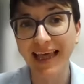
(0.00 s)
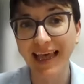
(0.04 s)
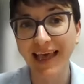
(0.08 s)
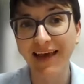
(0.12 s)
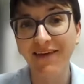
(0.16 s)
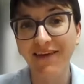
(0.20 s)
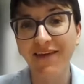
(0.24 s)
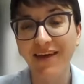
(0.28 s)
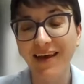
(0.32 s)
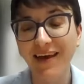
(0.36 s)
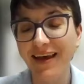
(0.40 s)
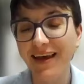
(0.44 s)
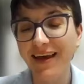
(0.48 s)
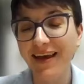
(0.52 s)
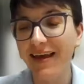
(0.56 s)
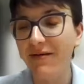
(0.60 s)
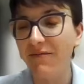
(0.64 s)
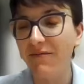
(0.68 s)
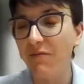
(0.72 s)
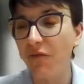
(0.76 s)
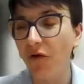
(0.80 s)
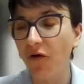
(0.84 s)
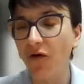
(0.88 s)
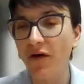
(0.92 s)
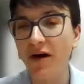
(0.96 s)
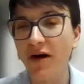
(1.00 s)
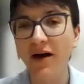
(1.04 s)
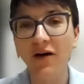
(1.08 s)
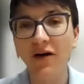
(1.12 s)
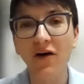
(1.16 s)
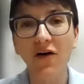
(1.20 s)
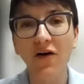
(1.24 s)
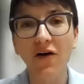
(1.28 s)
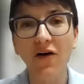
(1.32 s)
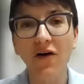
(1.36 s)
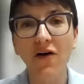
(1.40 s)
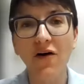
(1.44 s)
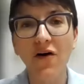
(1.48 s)
living in
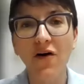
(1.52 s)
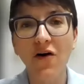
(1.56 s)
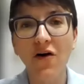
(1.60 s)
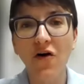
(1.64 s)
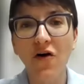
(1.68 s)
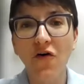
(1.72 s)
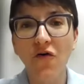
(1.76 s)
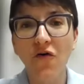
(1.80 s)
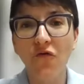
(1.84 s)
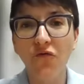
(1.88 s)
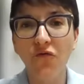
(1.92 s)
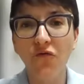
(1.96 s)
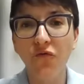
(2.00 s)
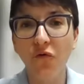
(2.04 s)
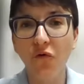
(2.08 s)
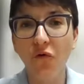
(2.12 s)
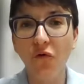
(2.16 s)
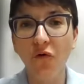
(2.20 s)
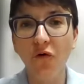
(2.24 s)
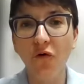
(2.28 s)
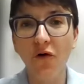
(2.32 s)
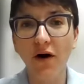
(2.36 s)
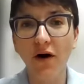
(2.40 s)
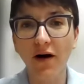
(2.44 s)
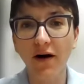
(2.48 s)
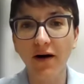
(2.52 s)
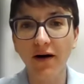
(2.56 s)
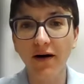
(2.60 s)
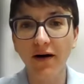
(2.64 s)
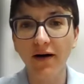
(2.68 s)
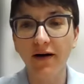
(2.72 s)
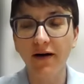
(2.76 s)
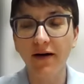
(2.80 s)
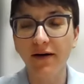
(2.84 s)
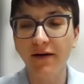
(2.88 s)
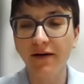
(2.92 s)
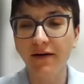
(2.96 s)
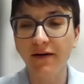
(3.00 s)
Monaco
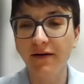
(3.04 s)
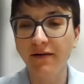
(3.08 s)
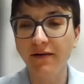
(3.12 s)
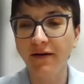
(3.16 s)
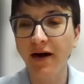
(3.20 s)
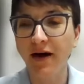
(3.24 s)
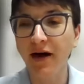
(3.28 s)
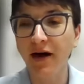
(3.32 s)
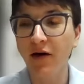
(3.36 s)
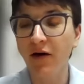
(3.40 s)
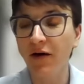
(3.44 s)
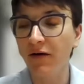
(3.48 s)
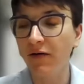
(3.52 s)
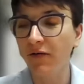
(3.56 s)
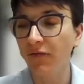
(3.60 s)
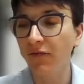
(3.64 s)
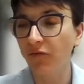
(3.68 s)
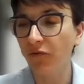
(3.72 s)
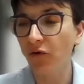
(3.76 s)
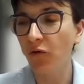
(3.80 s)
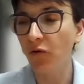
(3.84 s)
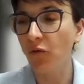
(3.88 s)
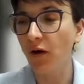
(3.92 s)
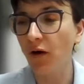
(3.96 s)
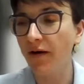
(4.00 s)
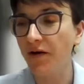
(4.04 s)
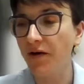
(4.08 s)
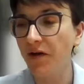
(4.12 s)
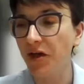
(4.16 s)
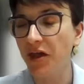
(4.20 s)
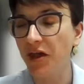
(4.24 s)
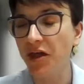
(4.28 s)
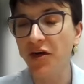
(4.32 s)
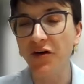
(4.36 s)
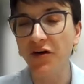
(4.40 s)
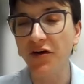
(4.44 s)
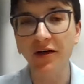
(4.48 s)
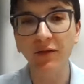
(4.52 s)
for uh, for one
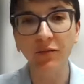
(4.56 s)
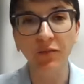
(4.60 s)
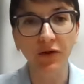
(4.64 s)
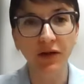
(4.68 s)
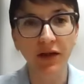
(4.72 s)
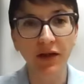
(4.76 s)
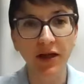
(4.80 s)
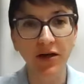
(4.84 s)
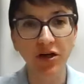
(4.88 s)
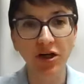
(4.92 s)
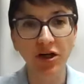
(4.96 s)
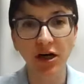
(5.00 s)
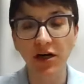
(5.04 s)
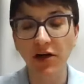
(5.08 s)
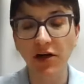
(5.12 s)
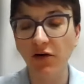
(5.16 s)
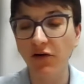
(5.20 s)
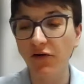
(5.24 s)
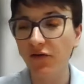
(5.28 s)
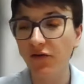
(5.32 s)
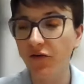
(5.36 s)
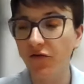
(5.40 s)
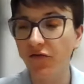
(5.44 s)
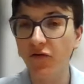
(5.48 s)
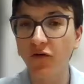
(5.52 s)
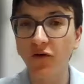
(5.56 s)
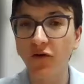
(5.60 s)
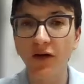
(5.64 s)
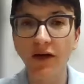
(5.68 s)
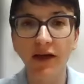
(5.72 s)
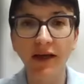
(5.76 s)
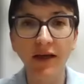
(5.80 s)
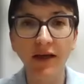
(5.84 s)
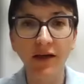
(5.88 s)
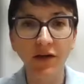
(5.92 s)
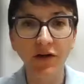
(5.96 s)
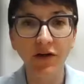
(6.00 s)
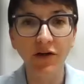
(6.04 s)
year and potentially also for the
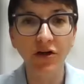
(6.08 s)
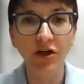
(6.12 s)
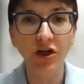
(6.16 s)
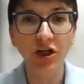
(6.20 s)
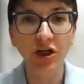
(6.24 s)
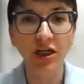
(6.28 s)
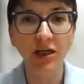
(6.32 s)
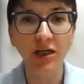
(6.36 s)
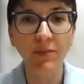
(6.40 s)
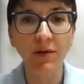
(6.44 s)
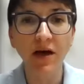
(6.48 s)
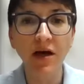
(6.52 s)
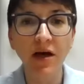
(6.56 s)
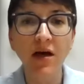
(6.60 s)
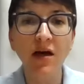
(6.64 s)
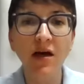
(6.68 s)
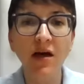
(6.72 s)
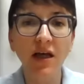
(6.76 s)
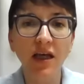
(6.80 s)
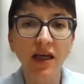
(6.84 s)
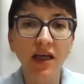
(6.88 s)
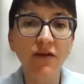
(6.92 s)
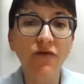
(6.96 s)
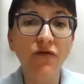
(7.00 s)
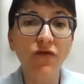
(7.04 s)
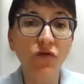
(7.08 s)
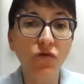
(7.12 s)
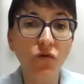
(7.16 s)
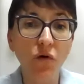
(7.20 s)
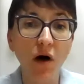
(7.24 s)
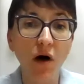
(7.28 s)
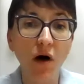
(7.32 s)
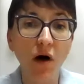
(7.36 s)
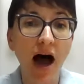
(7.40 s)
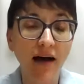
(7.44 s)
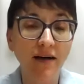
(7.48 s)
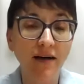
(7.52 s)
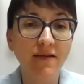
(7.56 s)
internship gives mm-hmm.
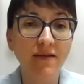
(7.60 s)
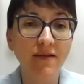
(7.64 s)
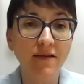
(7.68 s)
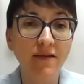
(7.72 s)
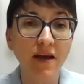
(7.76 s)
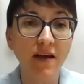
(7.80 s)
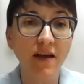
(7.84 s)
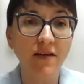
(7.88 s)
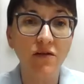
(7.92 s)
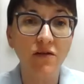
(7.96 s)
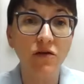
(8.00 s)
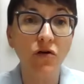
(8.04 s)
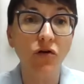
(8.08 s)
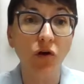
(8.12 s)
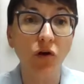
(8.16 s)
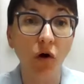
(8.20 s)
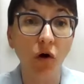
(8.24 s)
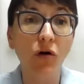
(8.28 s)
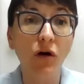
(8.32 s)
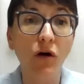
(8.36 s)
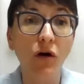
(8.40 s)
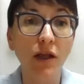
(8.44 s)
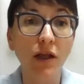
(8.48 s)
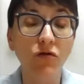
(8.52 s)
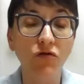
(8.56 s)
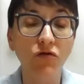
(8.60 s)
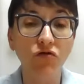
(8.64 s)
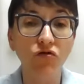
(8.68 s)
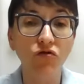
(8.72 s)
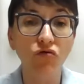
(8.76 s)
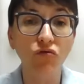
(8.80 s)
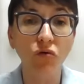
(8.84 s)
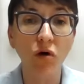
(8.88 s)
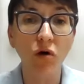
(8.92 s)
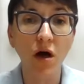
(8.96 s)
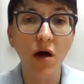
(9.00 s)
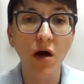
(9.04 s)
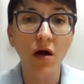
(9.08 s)
you access not only
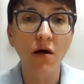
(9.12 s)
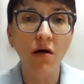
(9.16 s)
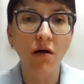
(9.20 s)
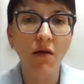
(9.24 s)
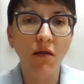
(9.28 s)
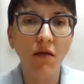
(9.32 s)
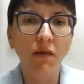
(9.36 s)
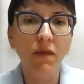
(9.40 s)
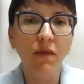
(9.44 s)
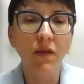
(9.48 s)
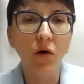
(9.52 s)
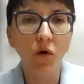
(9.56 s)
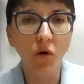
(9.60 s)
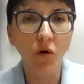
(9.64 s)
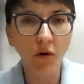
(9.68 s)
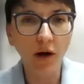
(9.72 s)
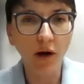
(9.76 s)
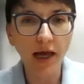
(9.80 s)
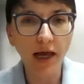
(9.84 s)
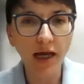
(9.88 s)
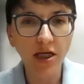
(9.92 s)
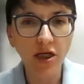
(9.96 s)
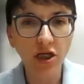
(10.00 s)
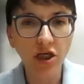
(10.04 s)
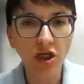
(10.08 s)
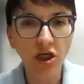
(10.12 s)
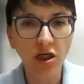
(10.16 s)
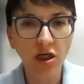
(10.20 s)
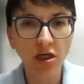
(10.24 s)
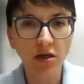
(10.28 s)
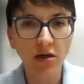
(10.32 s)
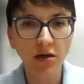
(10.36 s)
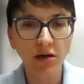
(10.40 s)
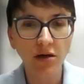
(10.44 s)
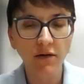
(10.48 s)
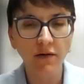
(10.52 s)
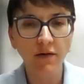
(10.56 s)
to knowledge